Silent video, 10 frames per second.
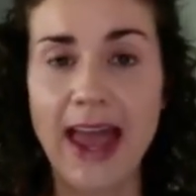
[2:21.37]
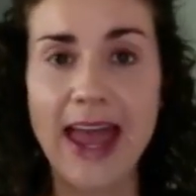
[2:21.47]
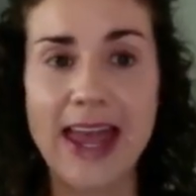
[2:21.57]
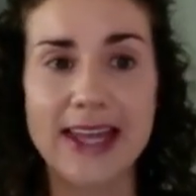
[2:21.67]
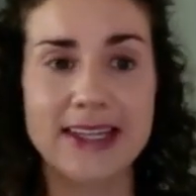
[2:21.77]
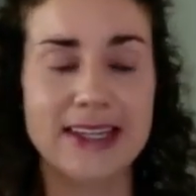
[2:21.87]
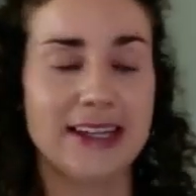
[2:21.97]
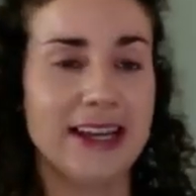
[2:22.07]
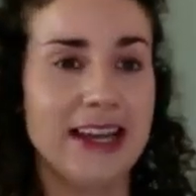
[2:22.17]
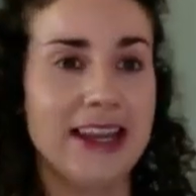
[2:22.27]
And
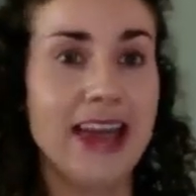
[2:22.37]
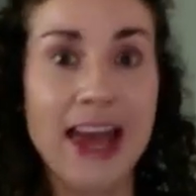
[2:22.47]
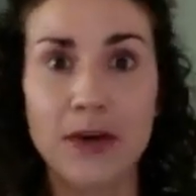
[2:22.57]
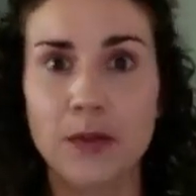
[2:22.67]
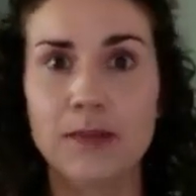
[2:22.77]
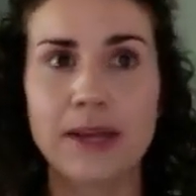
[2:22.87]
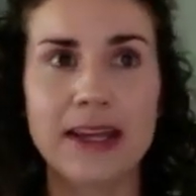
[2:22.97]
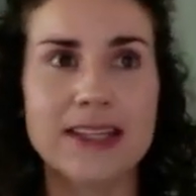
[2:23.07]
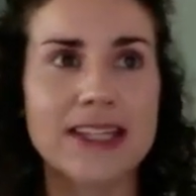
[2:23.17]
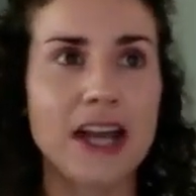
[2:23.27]
then we
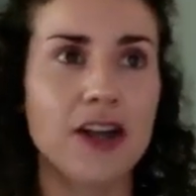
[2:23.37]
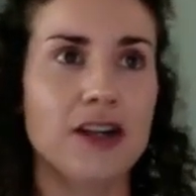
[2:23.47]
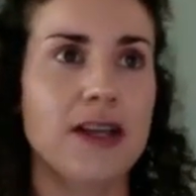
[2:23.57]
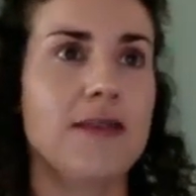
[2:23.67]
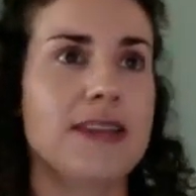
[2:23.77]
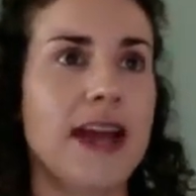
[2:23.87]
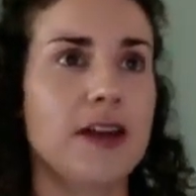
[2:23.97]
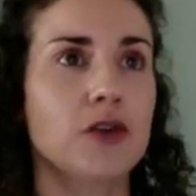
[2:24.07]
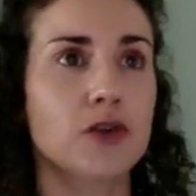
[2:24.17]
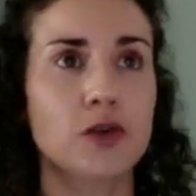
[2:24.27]
begin to tell ourselves
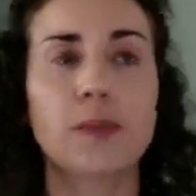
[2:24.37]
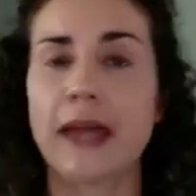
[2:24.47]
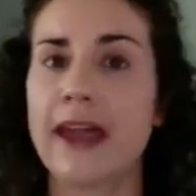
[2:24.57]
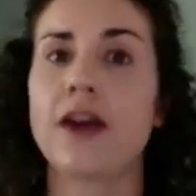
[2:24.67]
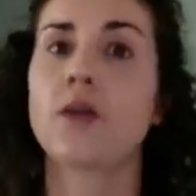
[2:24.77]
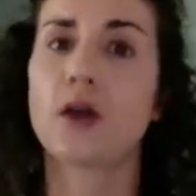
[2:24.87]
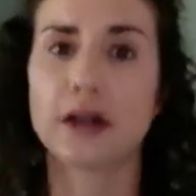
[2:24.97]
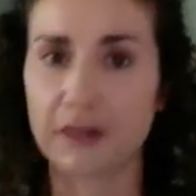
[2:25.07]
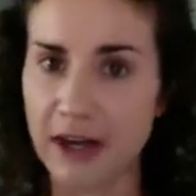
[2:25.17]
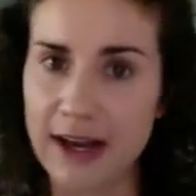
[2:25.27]
that group can't work
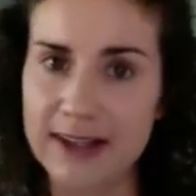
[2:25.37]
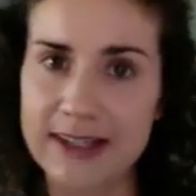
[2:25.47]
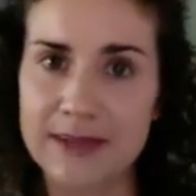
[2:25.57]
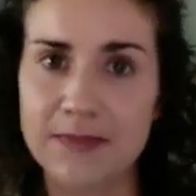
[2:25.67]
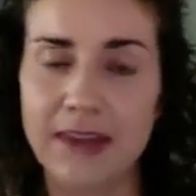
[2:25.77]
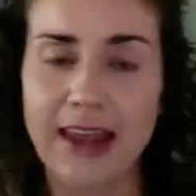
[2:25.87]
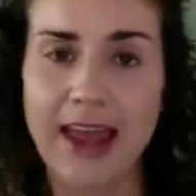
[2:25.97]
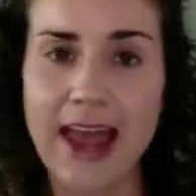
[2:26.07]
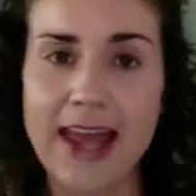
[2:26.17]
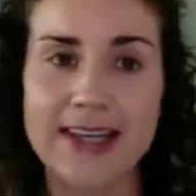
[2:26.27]
for us.
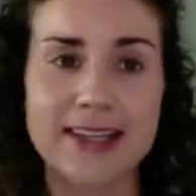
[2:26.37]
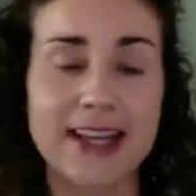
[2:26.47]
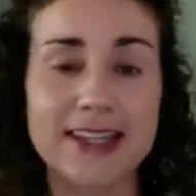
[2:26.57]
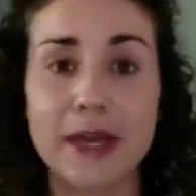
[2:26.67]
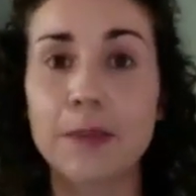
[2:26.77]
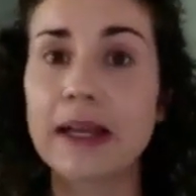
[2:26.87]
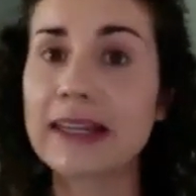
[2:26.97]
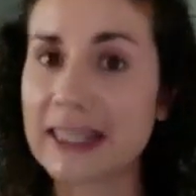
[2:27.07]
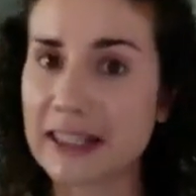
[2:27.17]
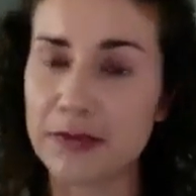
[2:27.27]
And that's
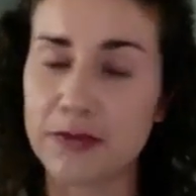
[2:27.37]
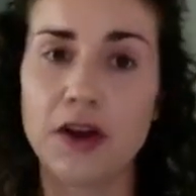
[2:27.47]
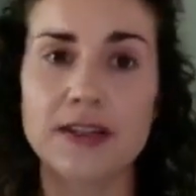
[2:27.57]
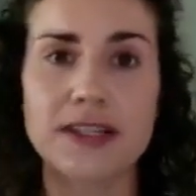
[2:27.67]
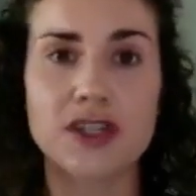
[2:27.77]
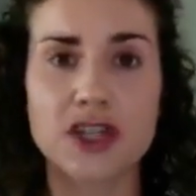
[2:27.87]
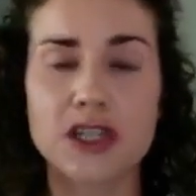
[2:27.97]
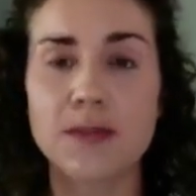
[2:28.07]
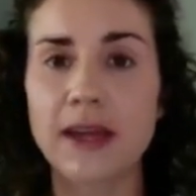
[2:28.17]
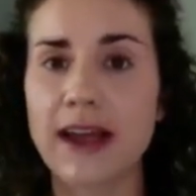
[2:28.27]
completely false. It's
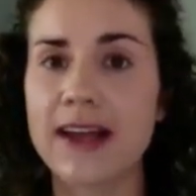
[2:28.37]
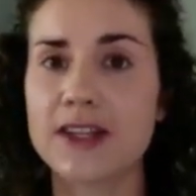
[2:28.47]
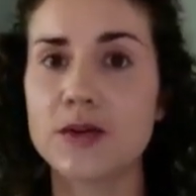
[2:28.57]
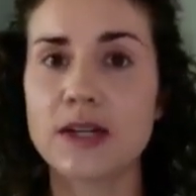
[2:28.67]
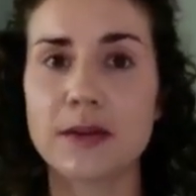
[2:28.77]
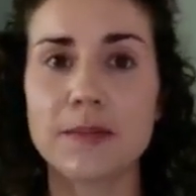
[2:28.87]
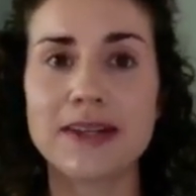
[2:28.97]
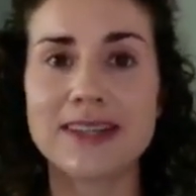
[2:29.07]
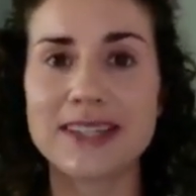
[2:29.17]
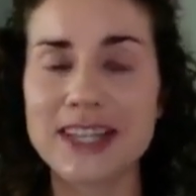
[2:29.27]
just because you didn't
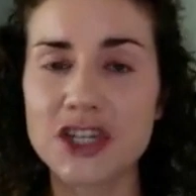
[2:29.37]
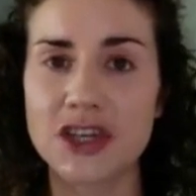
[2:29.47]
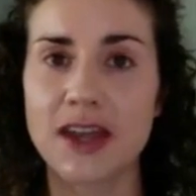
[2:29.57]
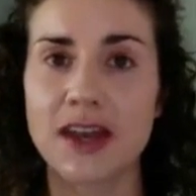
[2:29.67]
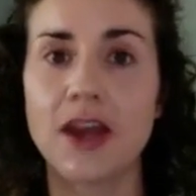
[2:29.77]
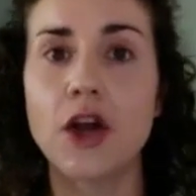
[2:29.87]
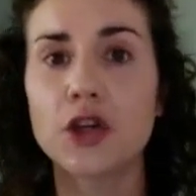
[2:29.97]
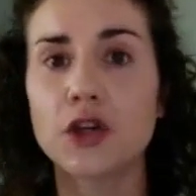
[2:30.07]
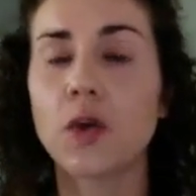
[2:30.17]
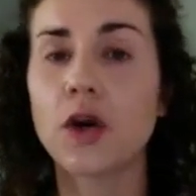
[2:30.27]
position
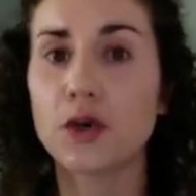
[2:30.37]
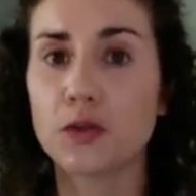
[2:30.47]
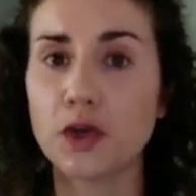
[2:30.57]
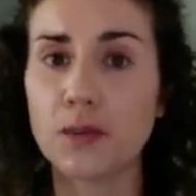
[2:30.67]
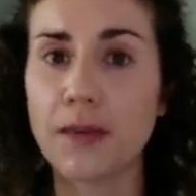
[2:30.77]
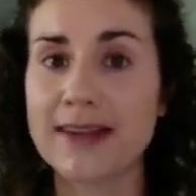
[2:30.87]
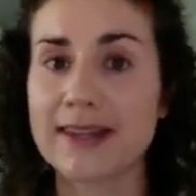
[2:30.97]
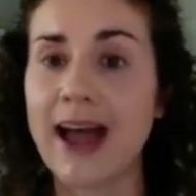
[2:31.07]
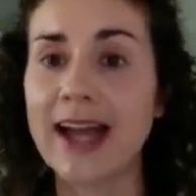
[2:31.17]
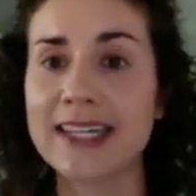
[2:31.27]
your group as a
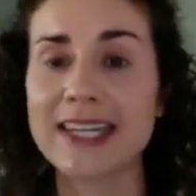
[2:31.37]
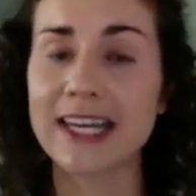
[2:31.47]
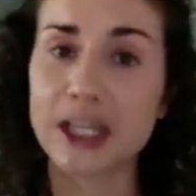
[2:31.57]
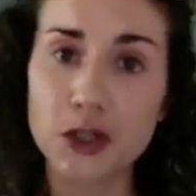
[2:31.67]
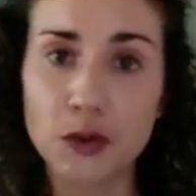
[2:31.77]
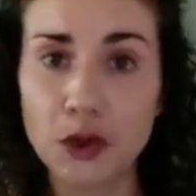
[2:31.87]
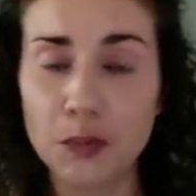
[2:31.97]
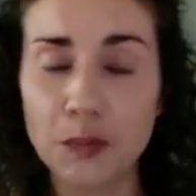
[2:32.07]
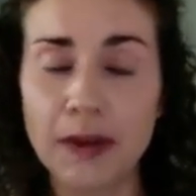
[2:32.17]
high ticket group